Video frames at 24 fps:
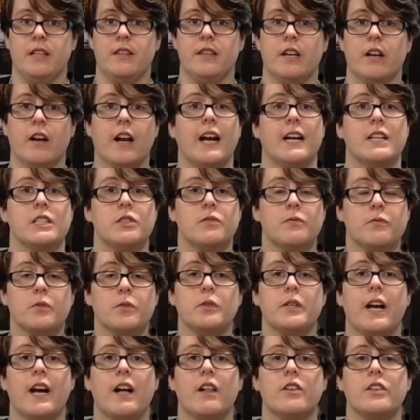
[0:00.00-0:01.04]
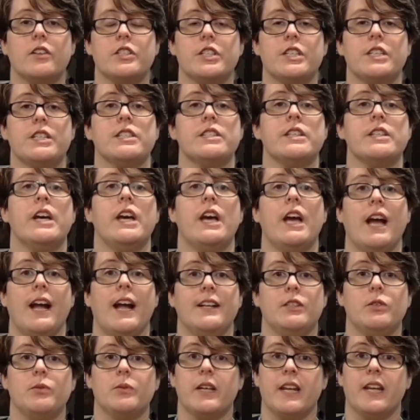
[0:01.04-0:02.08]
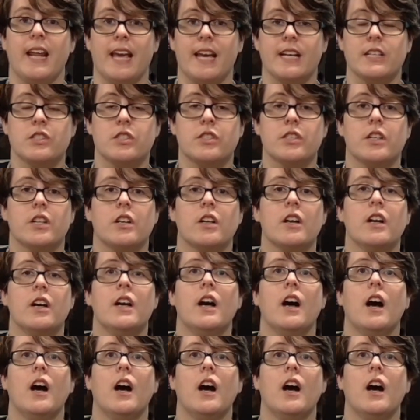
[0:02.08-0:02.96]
there has food allergies, and you can answer.